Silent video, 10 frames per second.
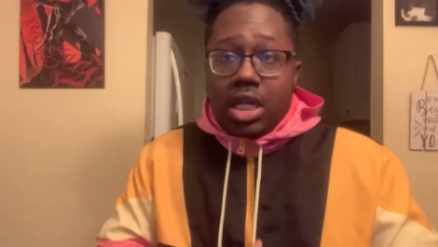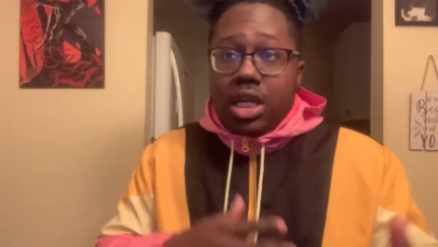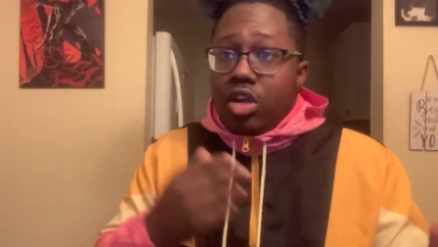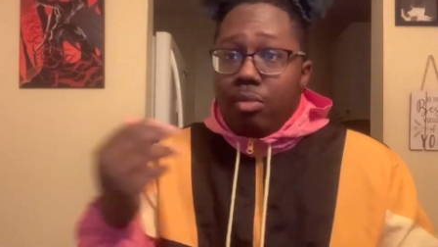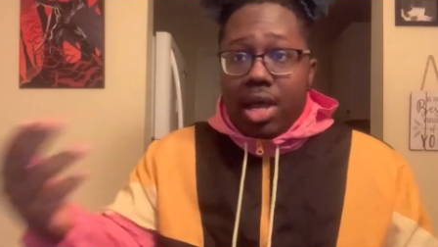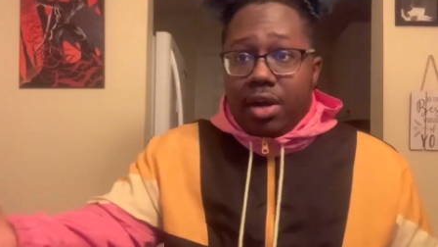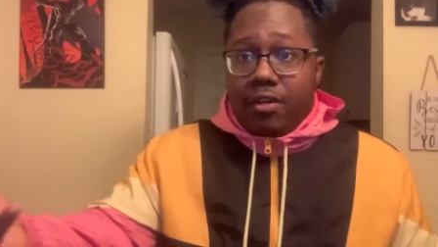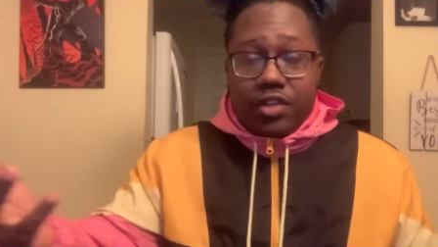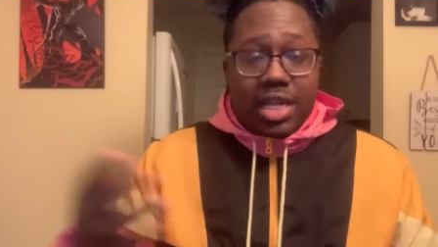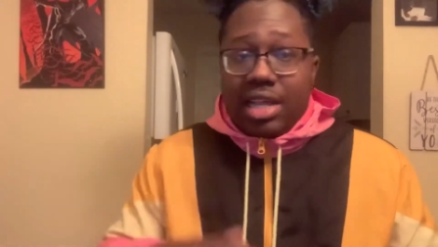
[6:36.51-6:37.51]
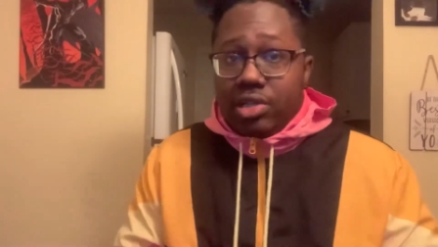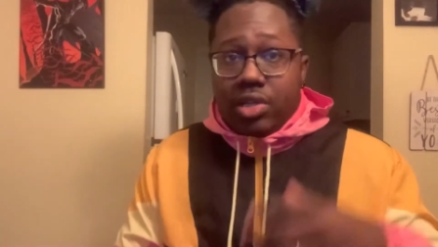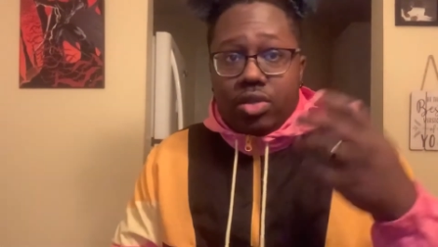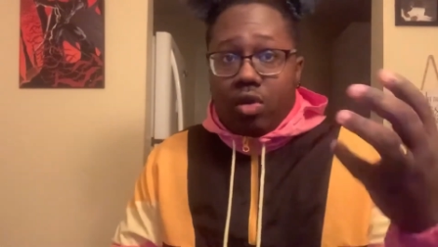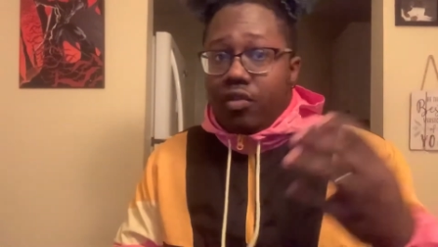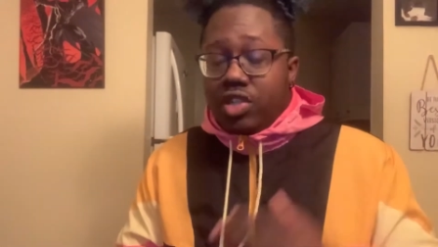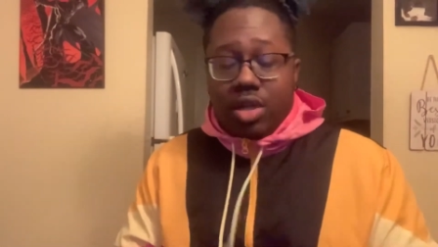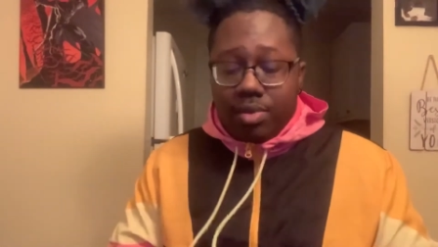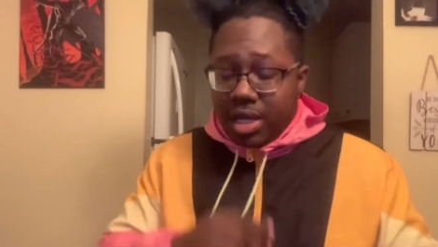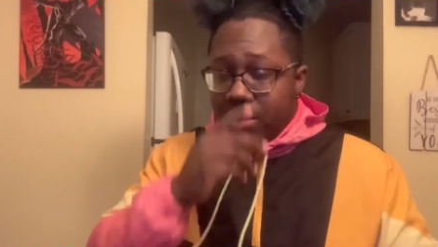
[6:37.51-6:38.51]
Don't matter if it's Azerrz or if it's
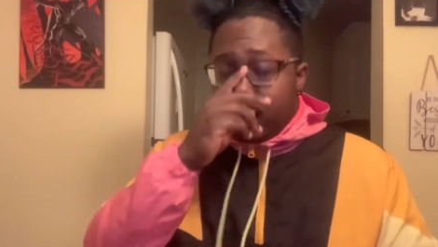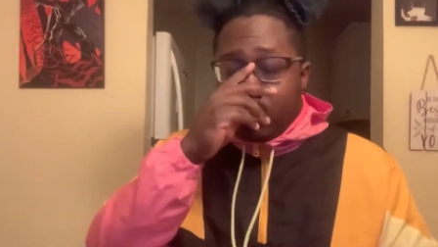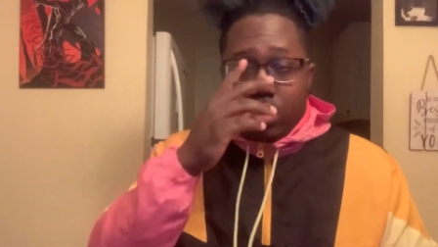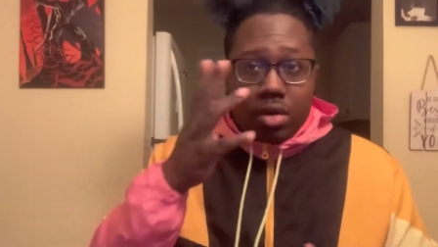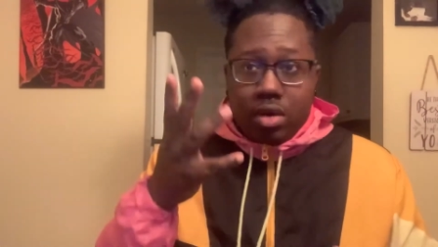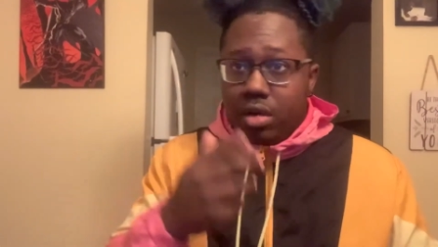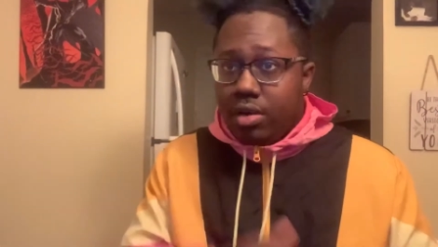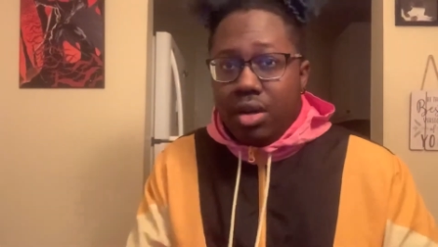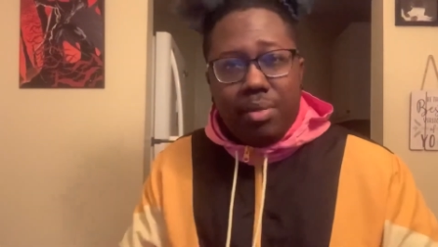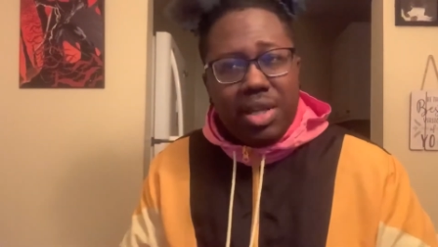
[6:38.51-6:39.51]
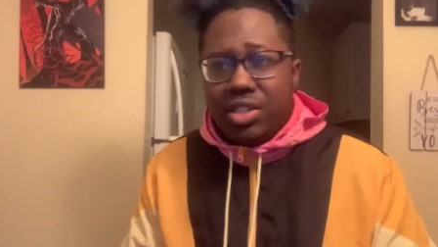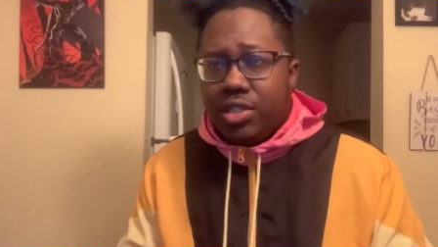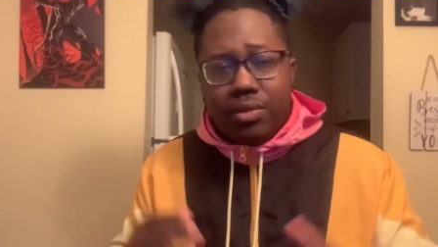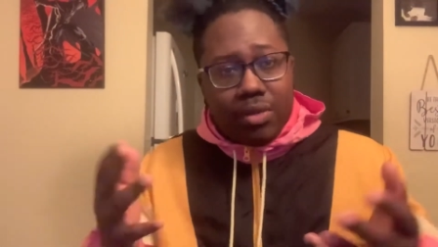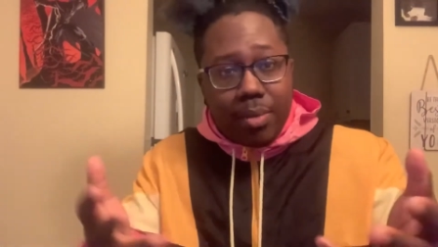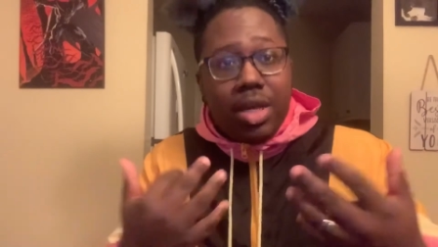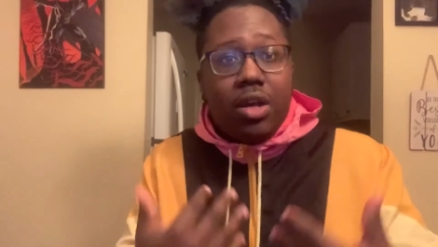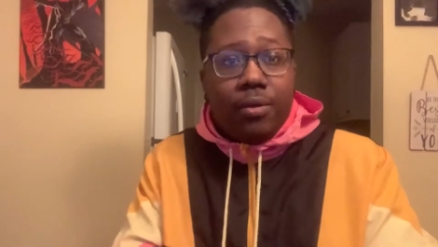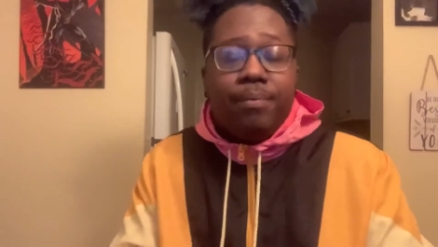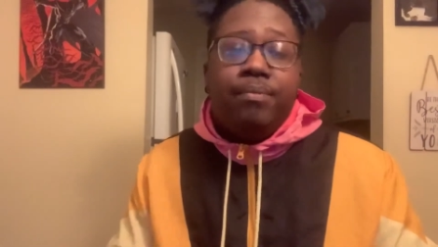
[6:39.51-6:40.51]
something else, or you know what I mean. Just let me
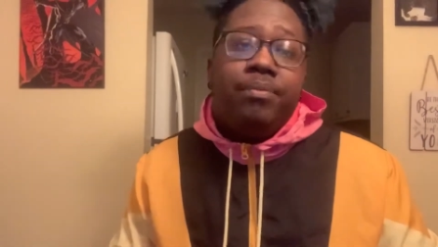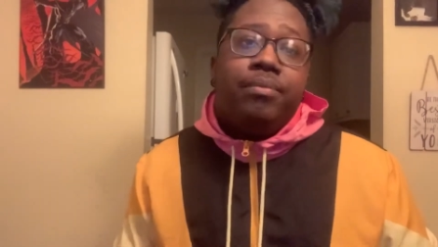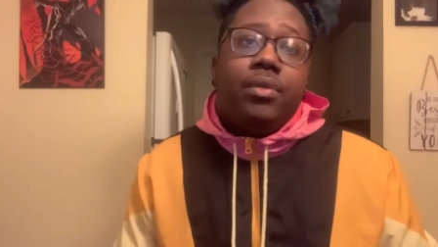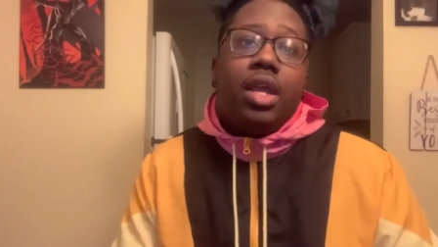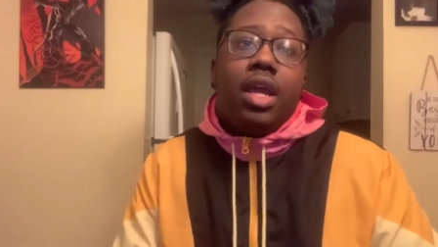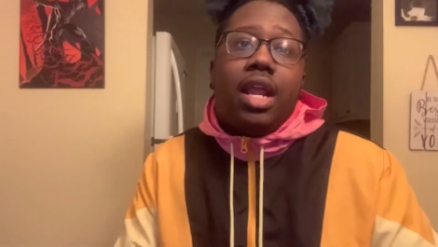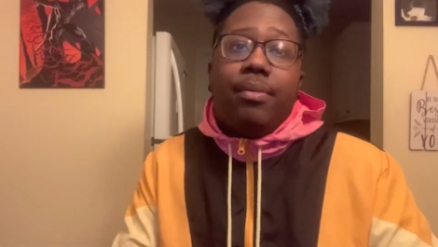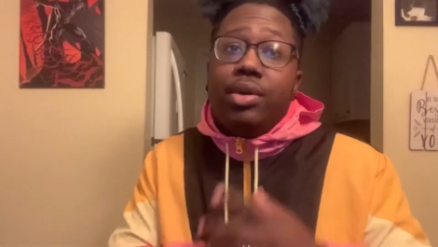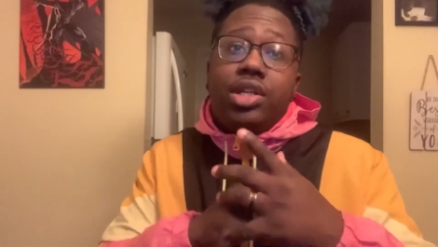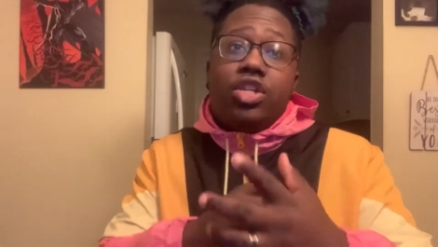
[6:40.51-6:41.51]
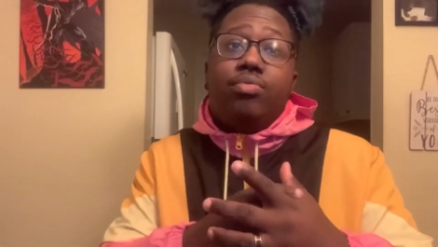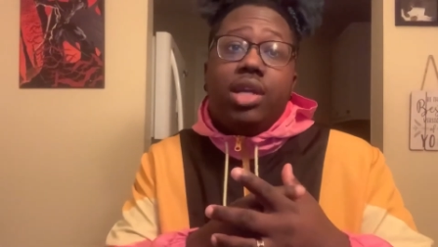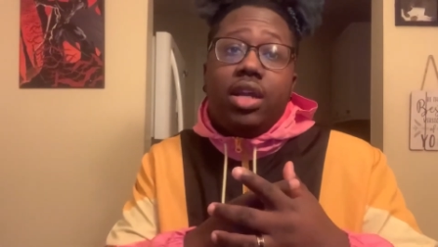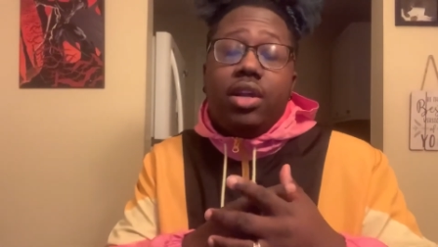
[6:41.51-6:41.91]
know. And I appreciate you being here.